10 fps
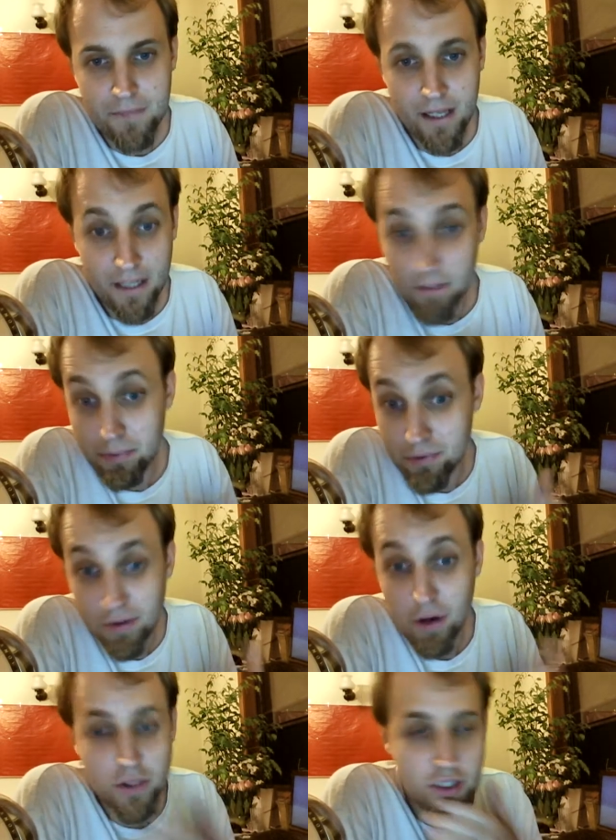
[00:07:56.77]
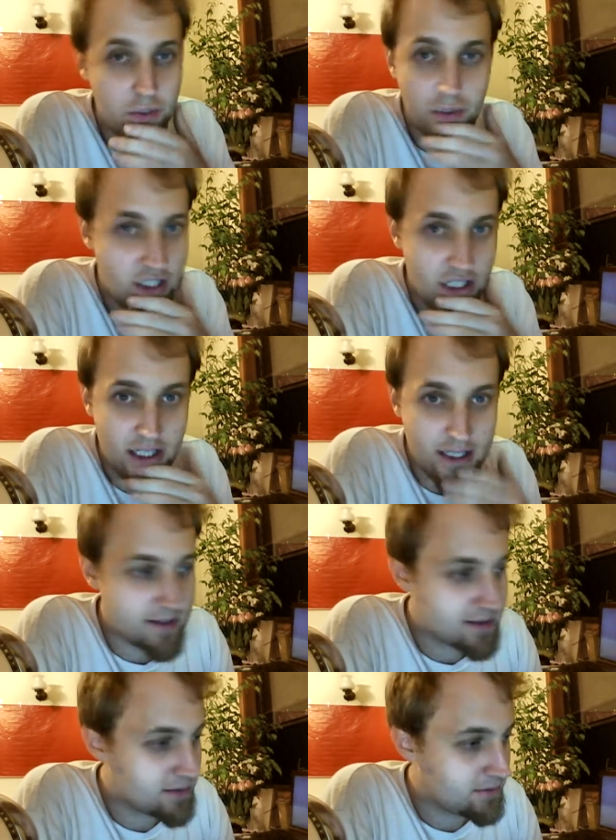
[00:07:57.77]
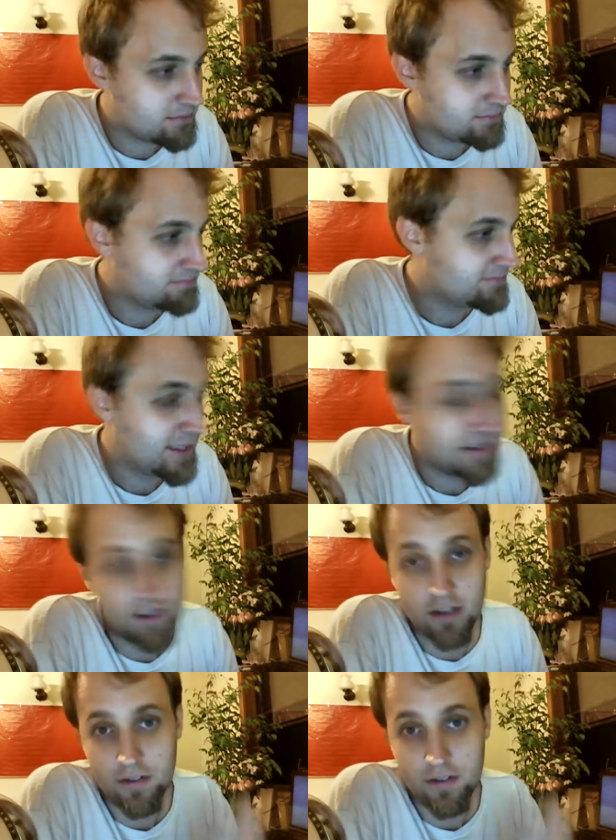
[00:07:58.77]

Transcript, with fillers: an approach which is, in your